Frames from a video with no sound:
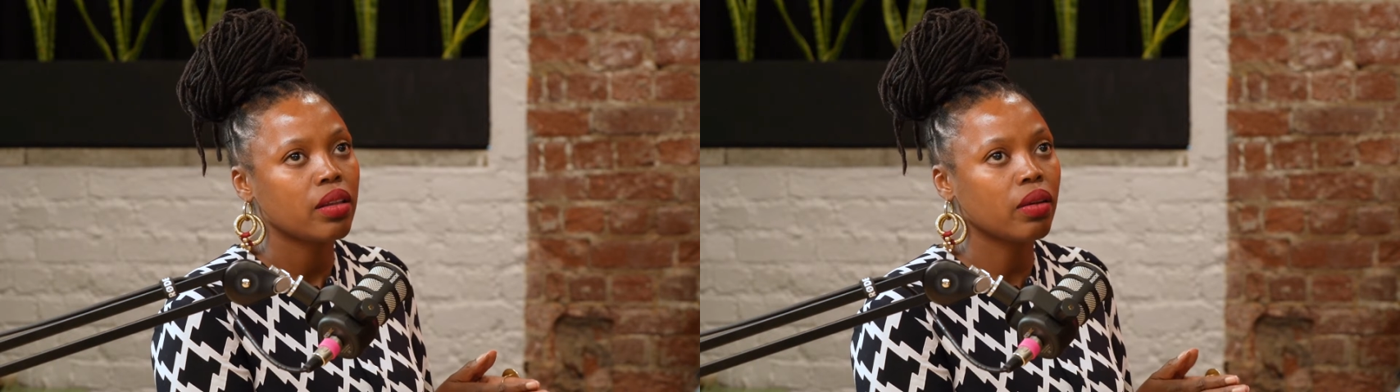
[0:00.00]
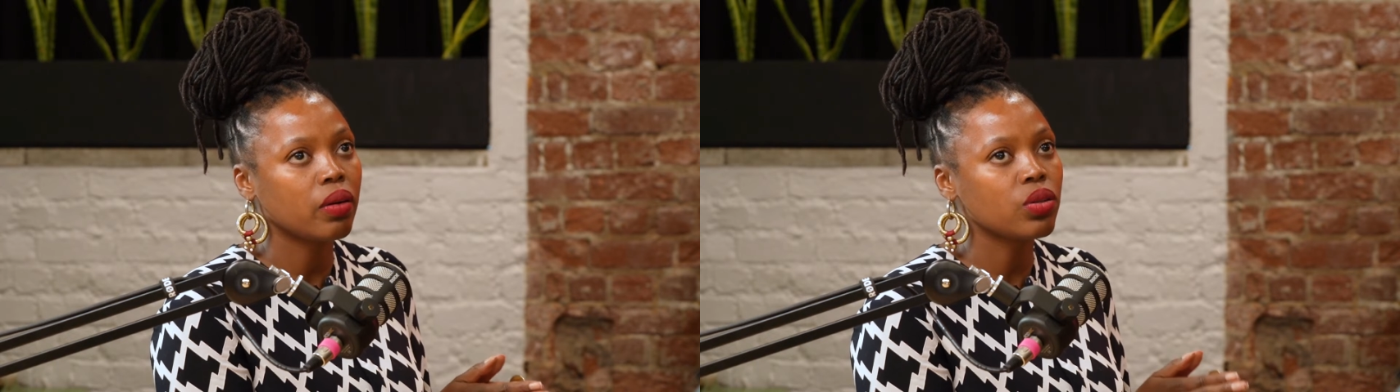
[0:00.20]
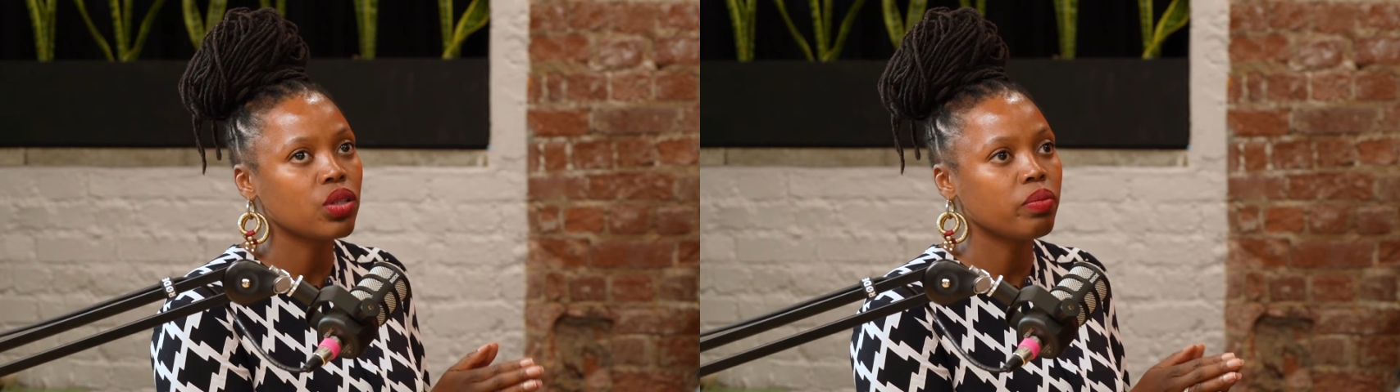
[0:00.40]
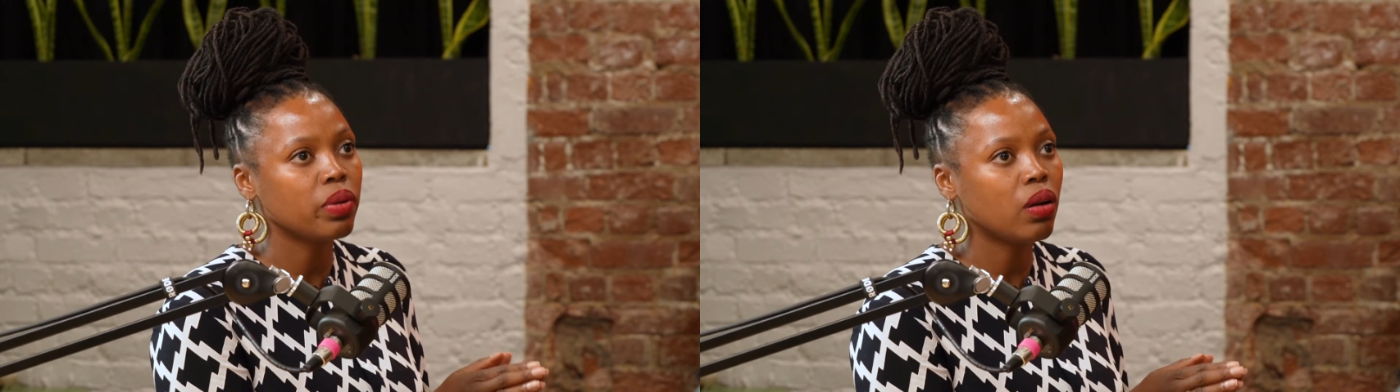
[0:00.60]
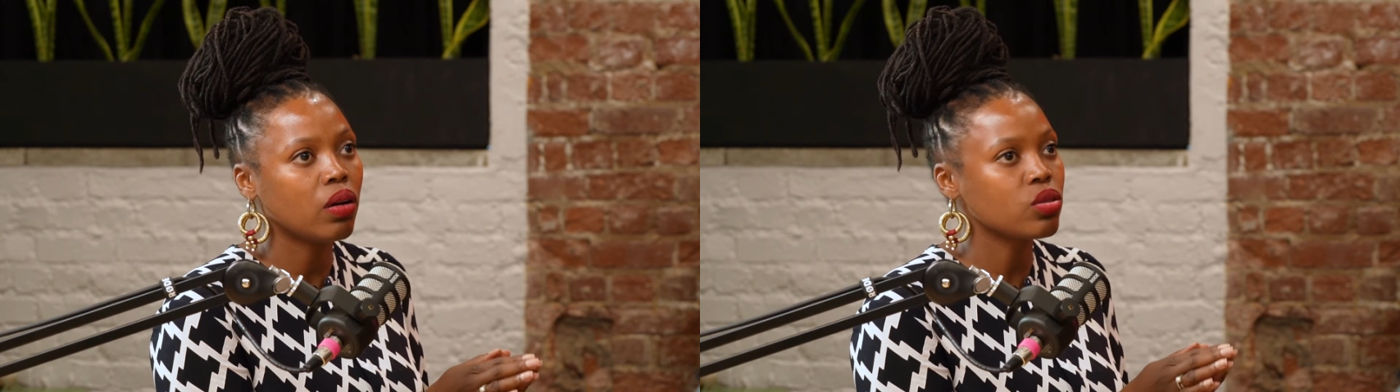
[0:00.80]
the ocean
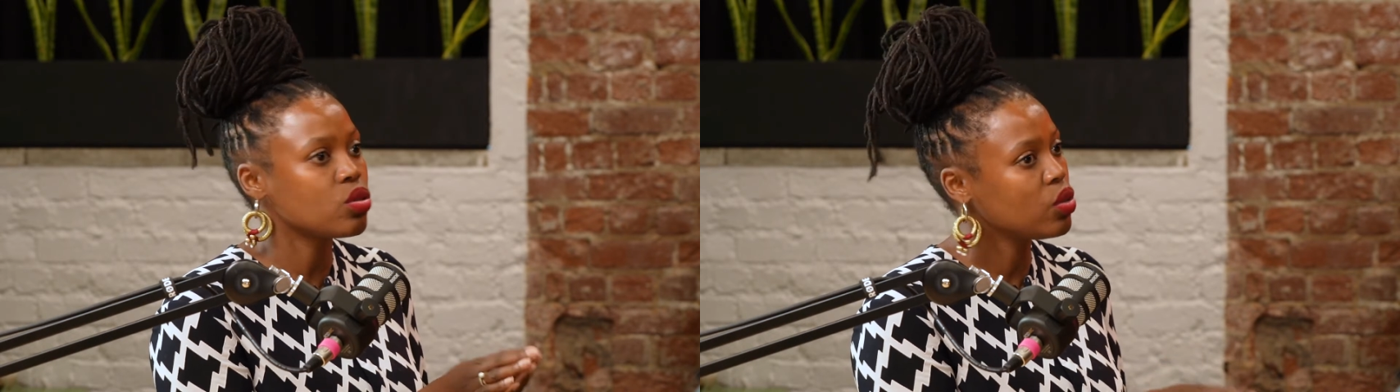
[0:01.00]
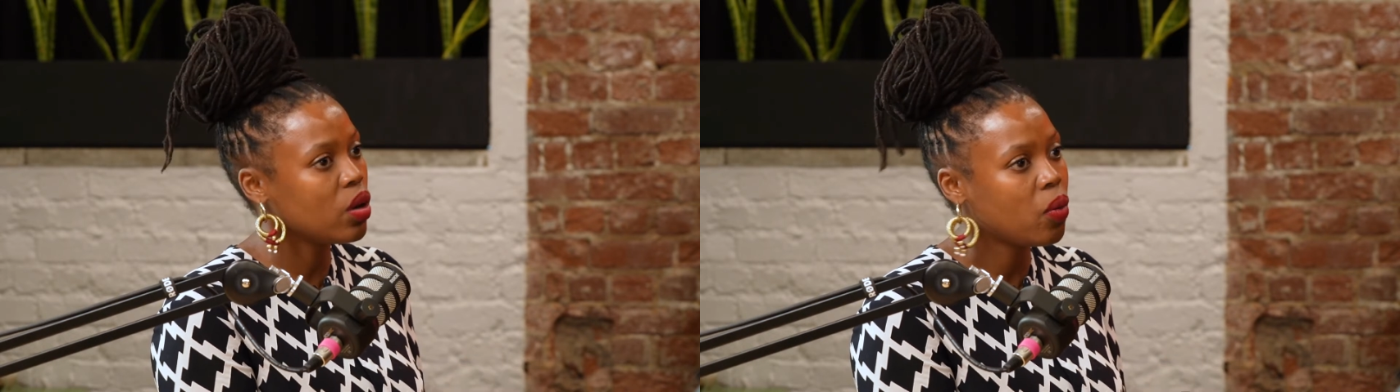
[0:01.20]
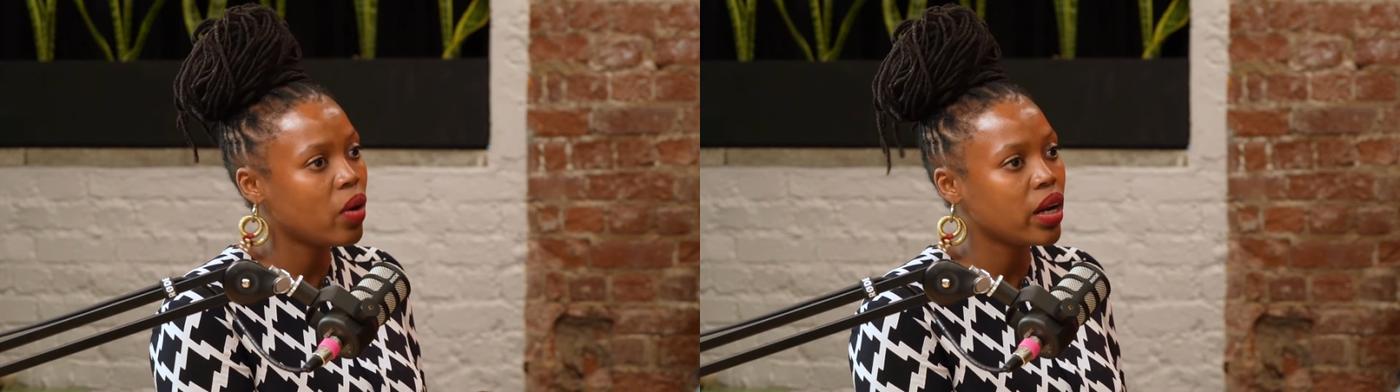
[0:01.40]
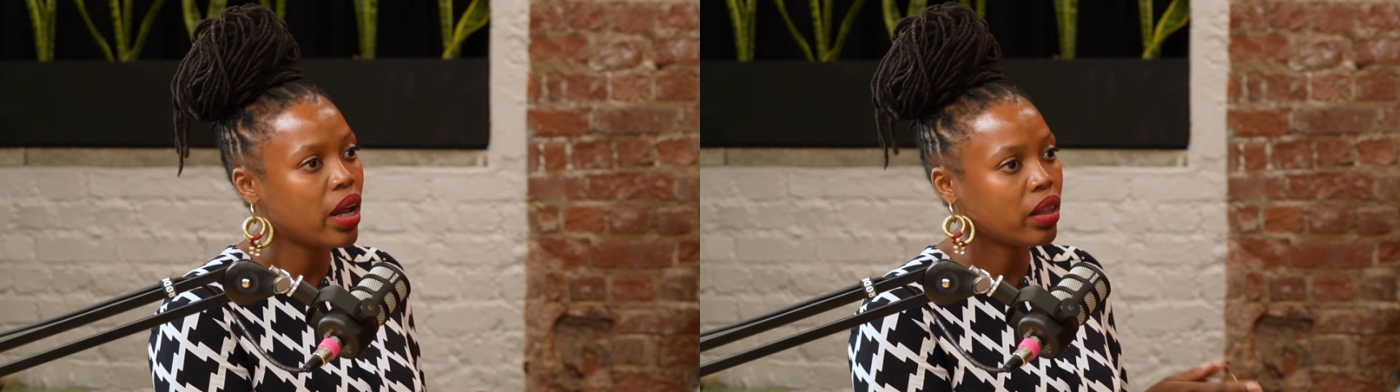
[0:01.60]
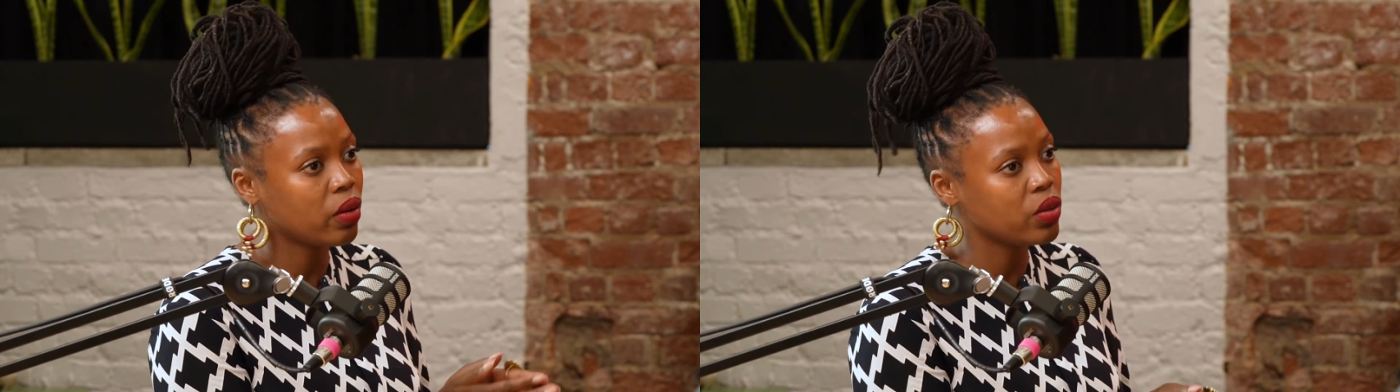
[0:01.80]
belongs to no one and the